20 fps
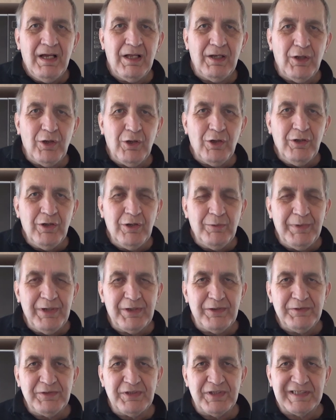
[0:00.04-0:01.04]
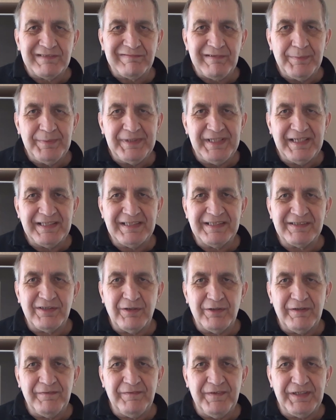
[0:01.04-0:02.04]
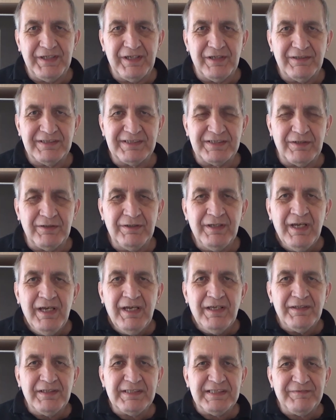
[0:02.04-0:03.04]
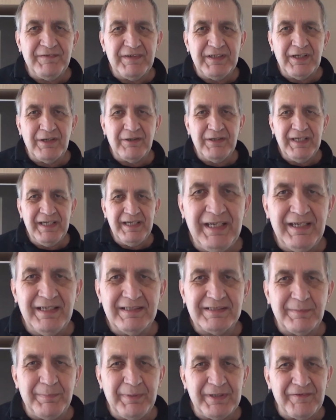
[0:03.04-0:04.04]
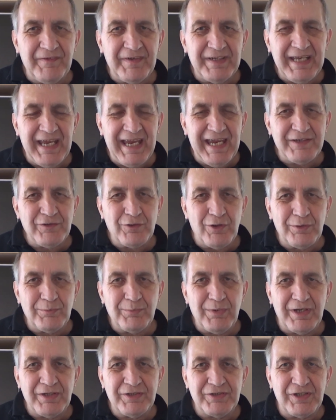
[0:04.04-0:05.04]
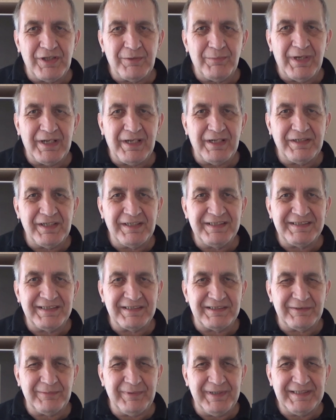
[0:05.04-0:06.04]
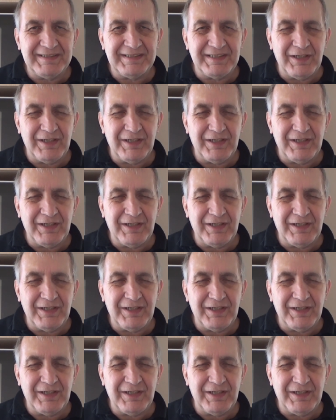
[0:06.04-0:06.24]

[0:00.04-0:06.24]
Hello and welcome to this ROBO Deck Designer video. So this video here is a bit of an add-on one to the one I did 6 weeks